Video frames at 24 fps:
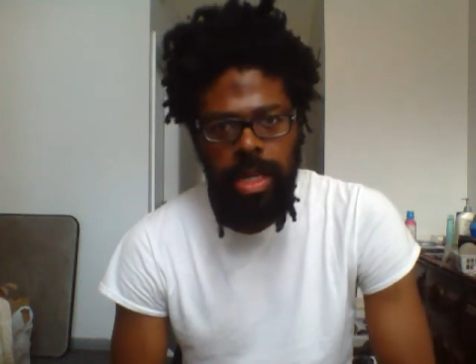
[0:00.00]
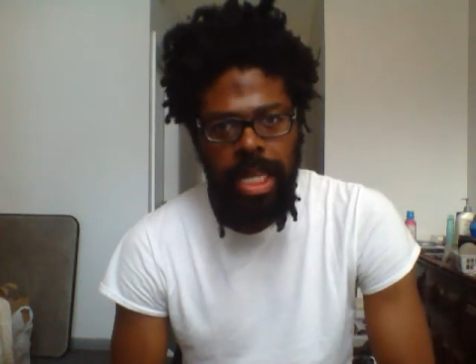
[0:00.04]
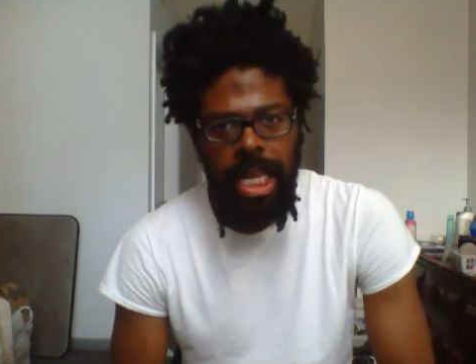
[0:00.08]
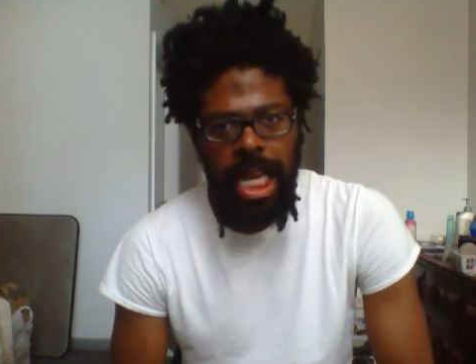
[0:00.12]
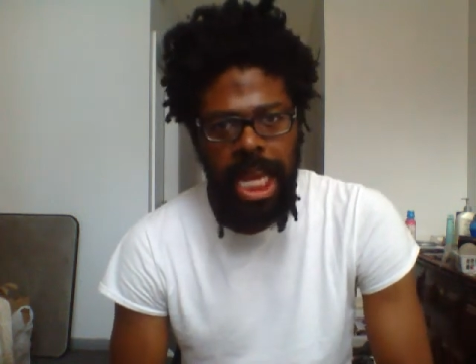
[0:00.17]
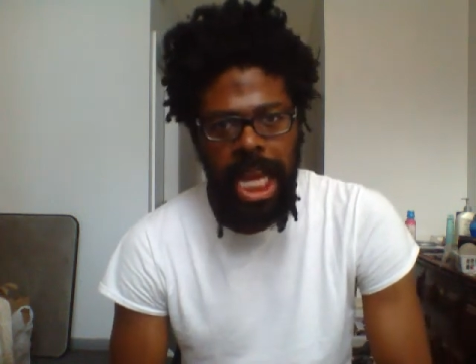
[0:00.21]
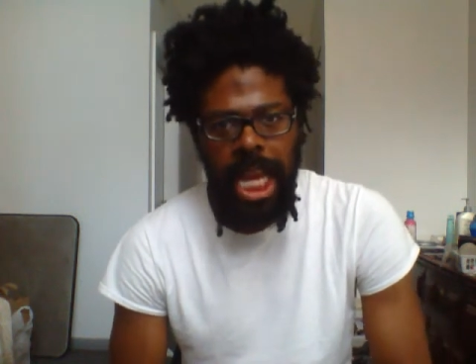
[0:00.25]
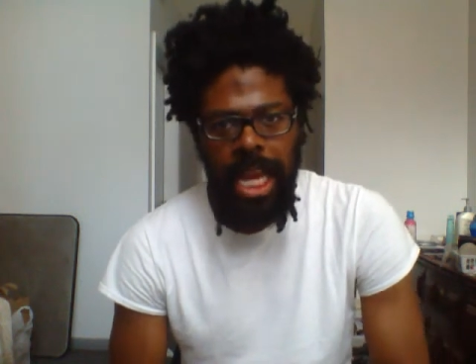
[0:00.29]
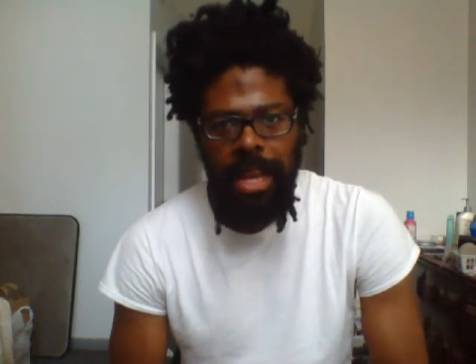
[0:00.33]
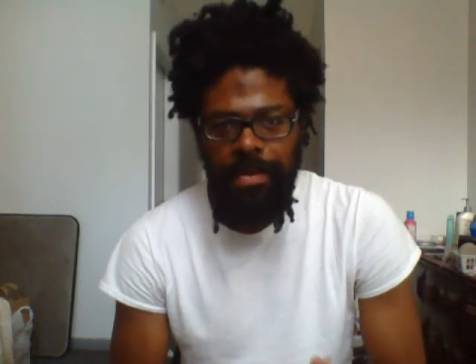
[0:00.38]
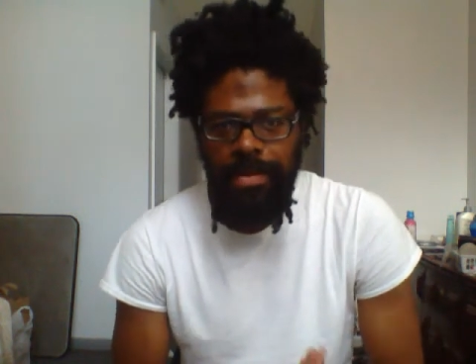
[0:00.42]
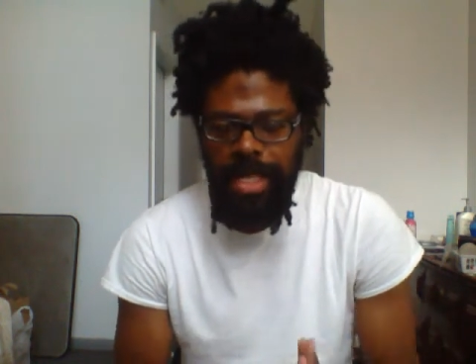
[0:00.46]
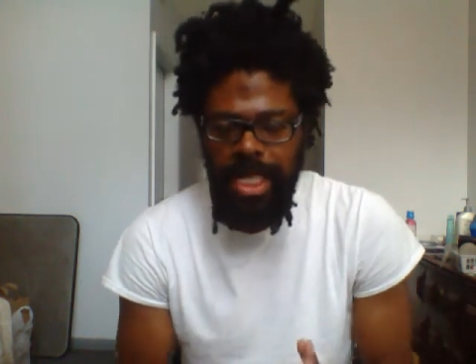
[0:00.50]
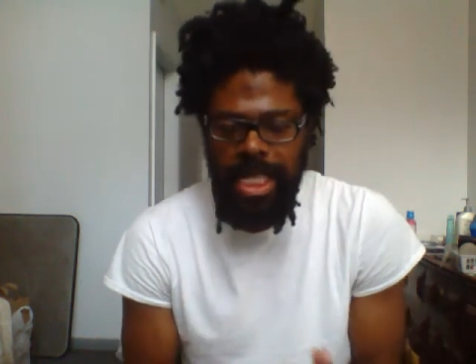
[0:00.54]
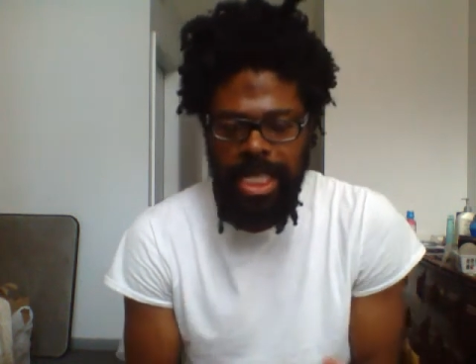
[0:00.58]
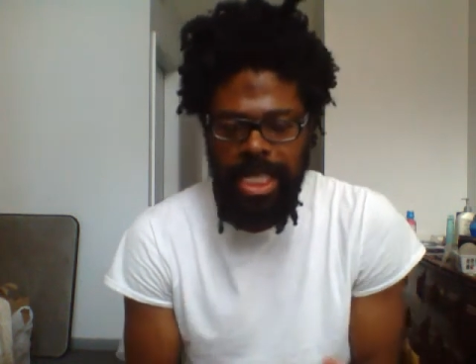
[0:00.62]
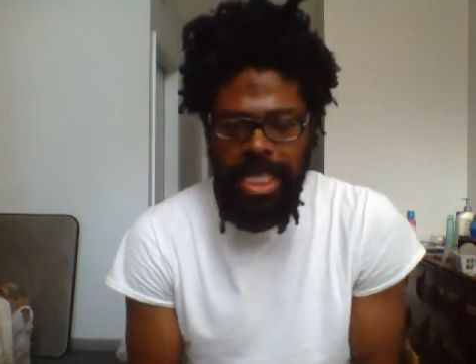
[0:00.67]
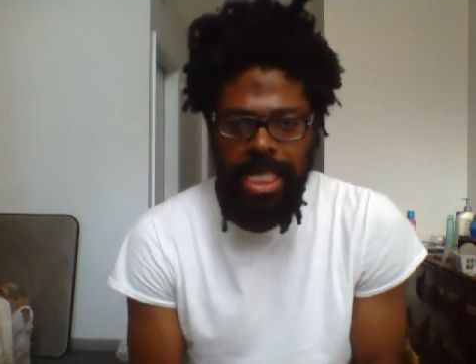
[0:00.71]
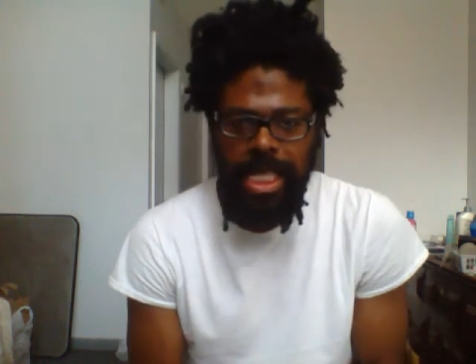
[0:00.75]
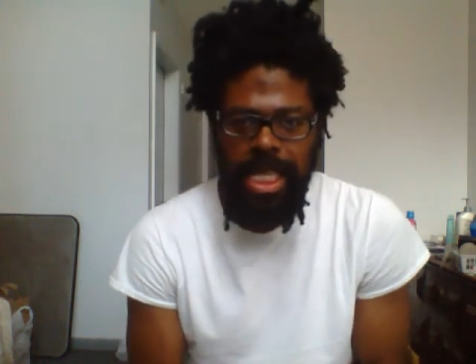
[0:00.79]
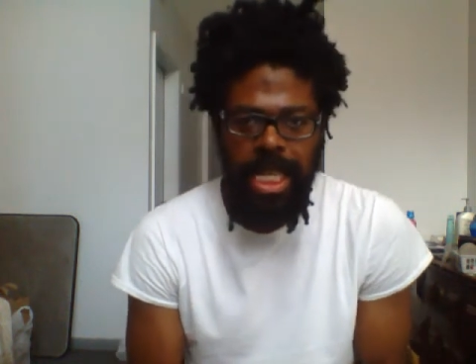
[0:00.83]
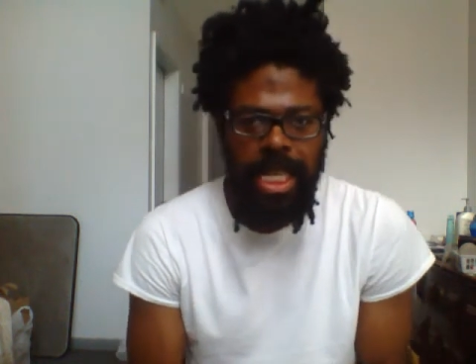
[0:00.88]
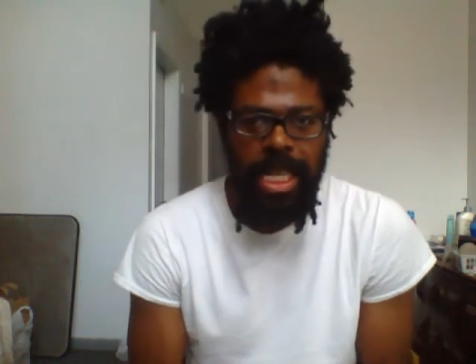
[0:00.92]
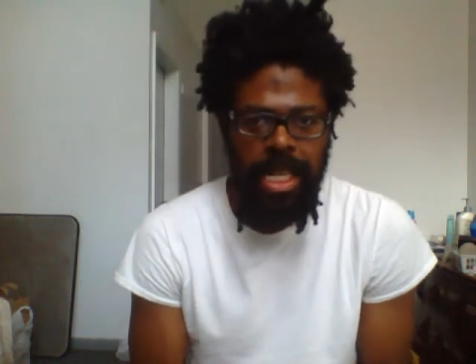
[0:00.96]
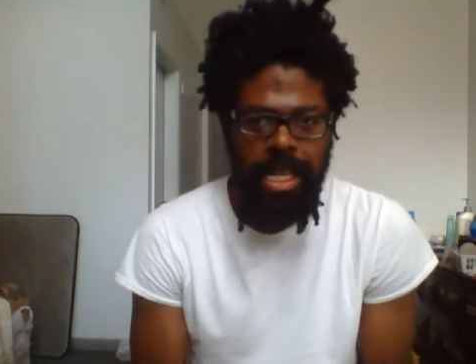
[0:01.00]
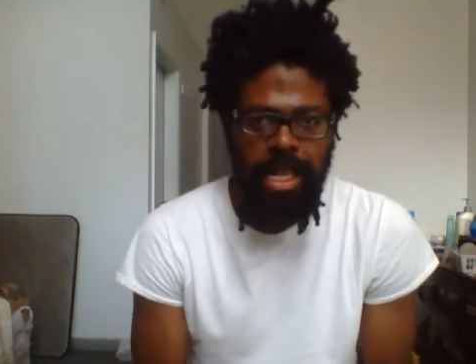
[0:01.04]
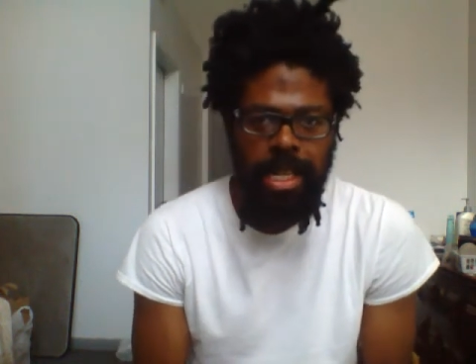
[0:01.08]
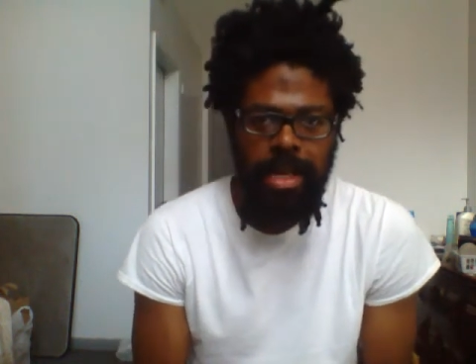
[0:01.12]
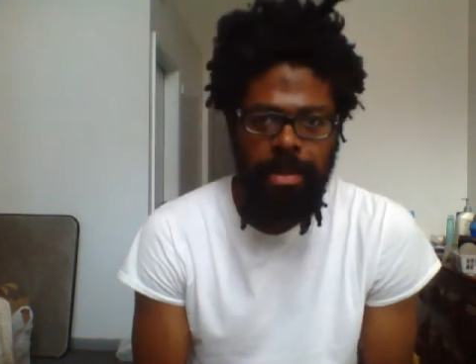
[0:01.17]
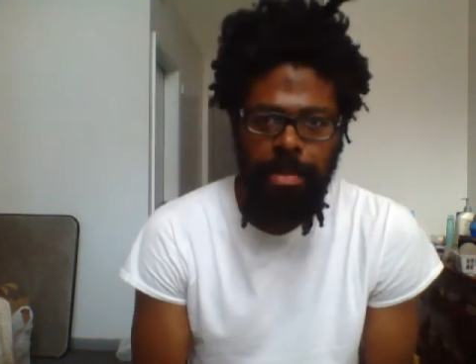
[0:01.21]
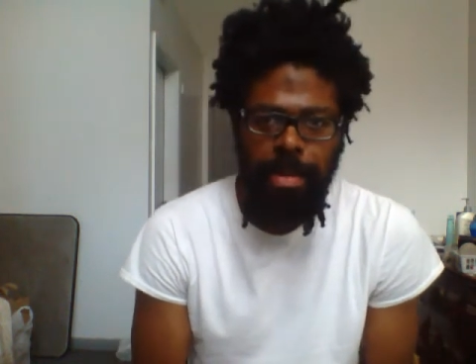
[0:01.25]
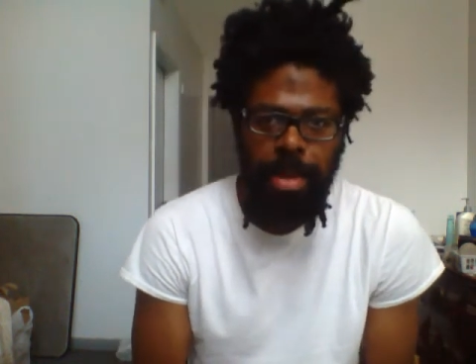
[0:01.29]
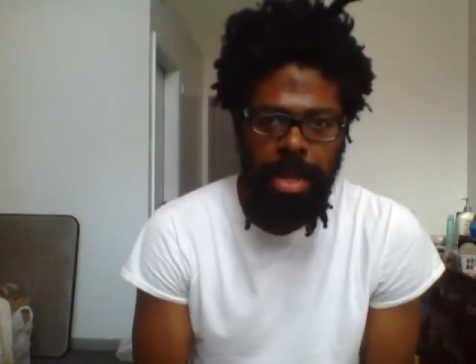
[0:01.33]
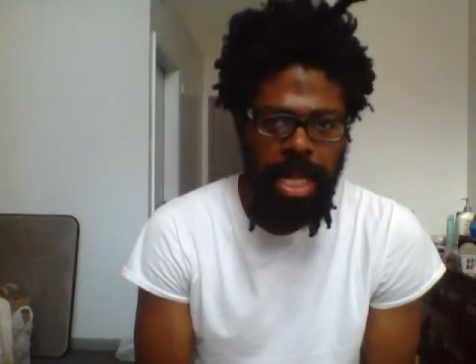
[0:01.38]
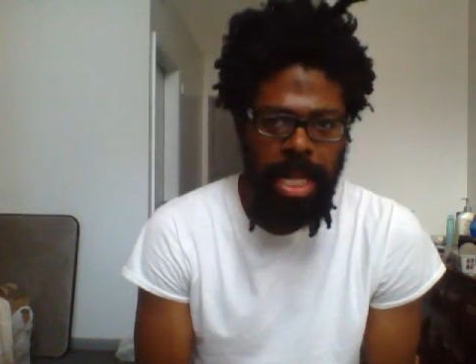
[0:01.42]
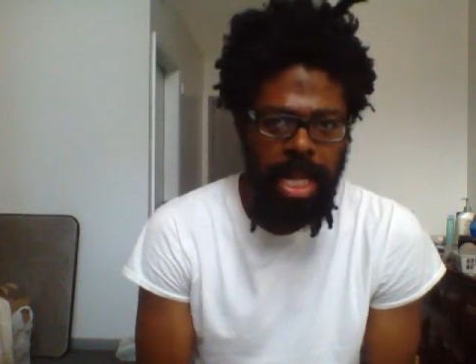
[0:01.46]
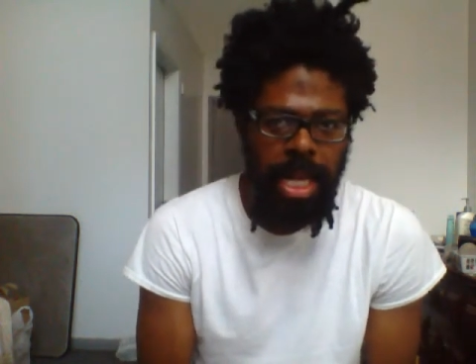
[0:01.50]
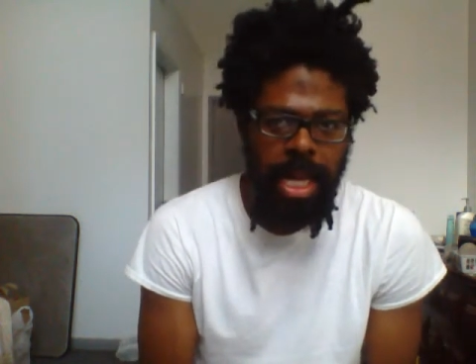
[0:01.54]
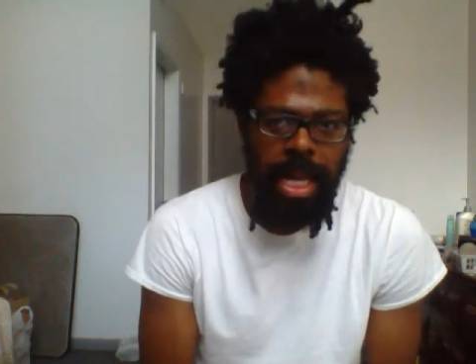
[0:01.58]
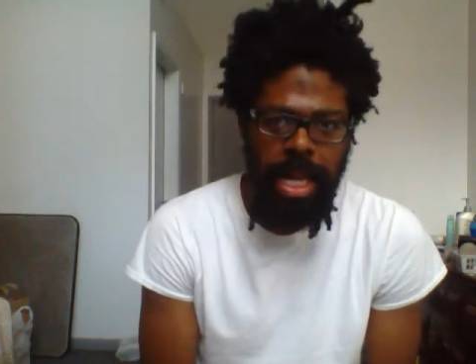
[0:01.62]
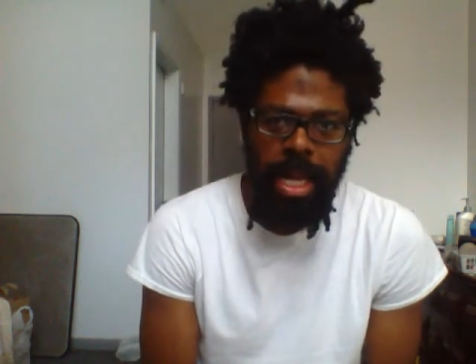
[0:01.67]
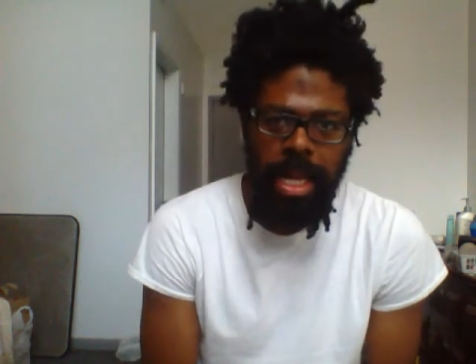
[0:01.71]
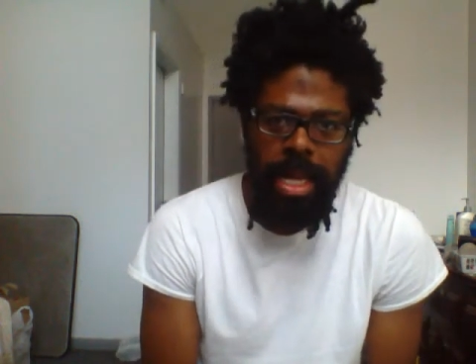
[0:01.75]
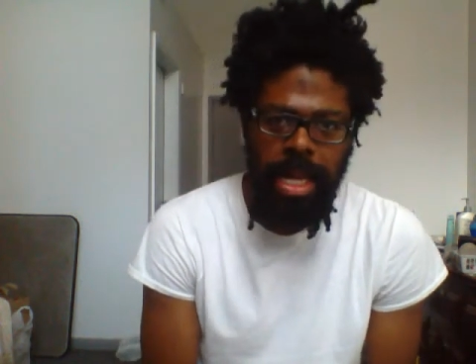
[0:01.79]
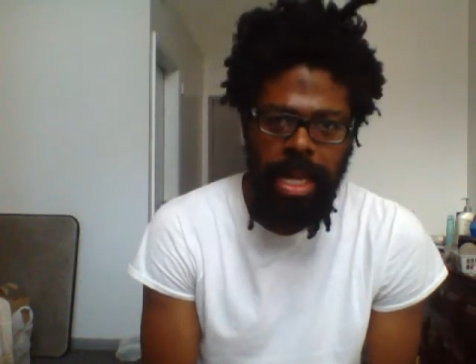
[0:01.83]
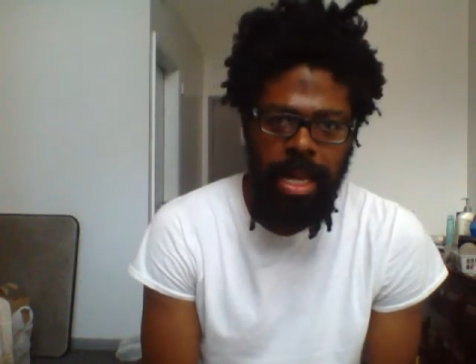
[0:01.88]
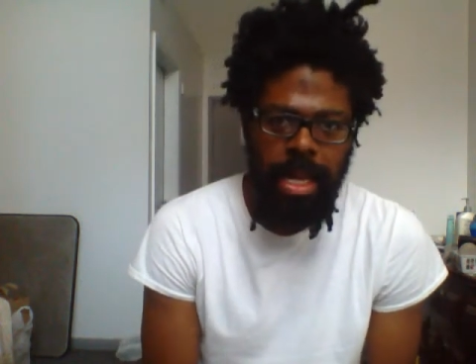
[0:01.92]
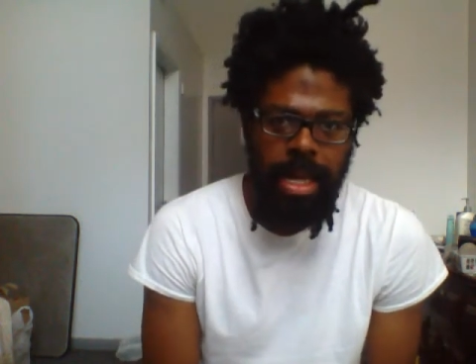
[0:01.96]
F-16
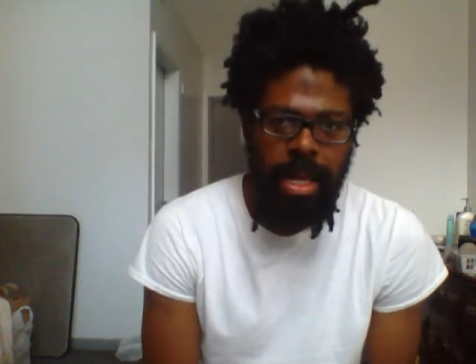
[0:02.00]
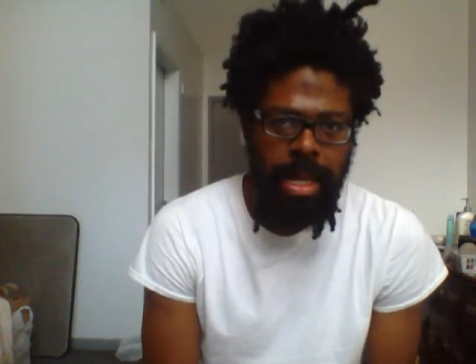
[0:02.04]
play.